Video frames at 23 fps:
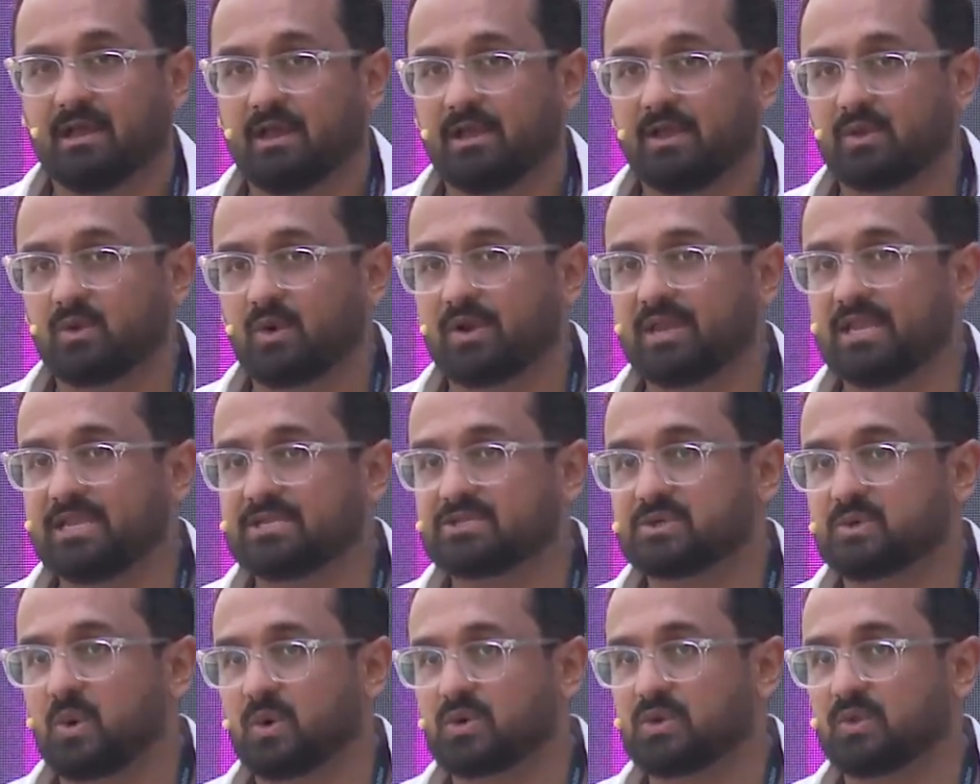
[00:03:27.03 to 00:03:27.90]
You don't need
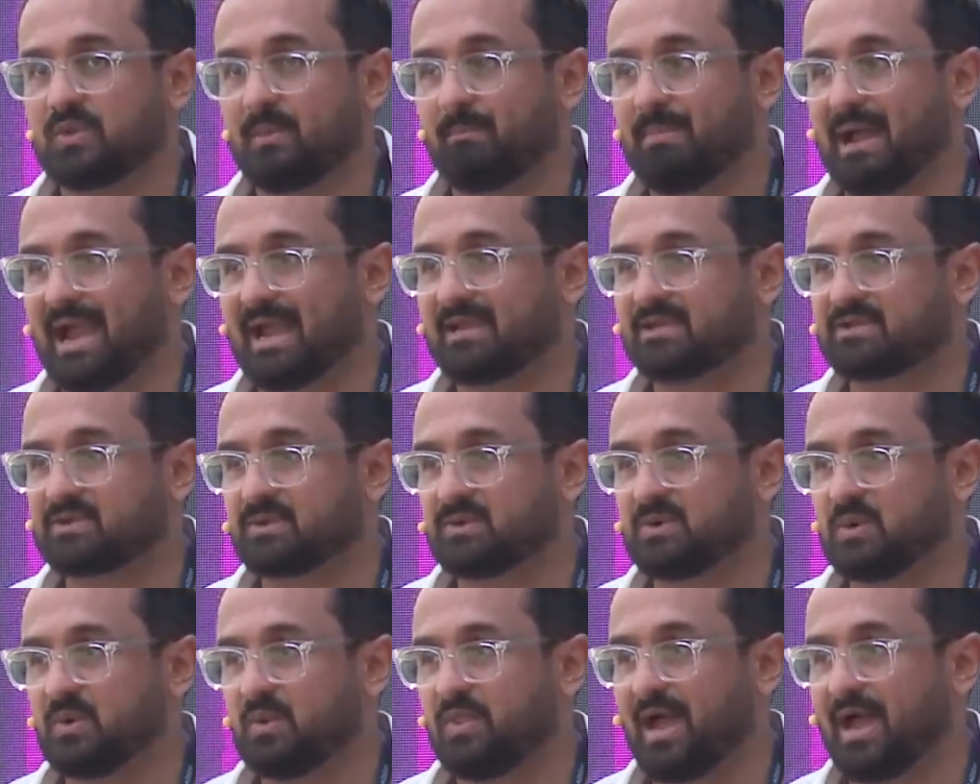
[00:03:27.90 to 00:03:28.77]
to go to the bank to
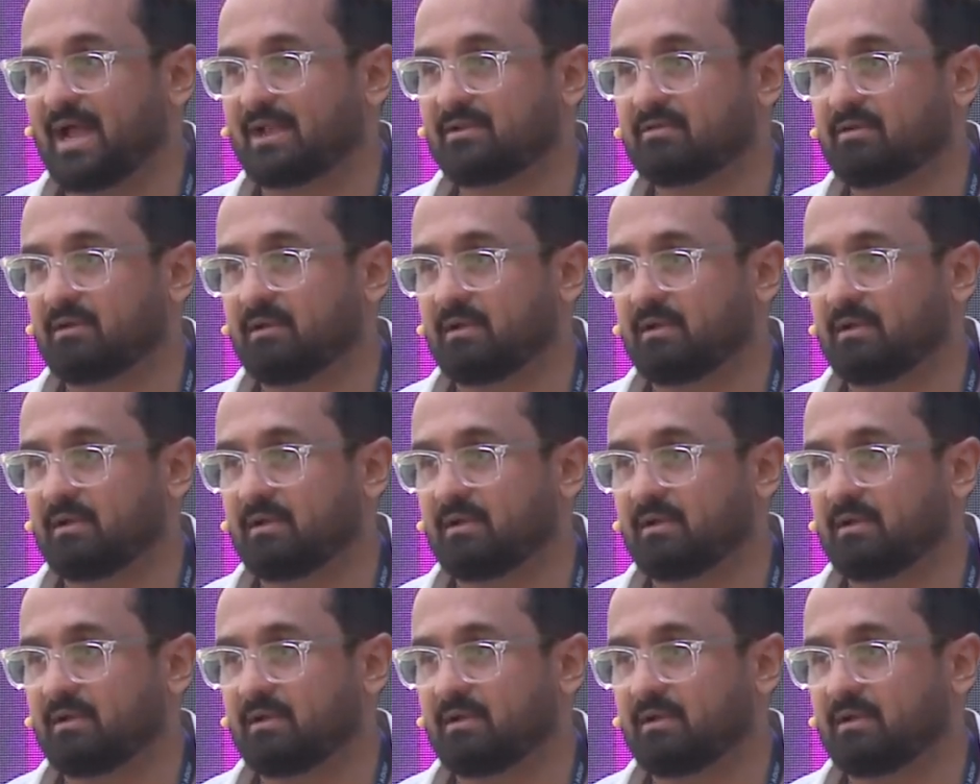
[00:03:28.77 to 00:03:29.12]
do that.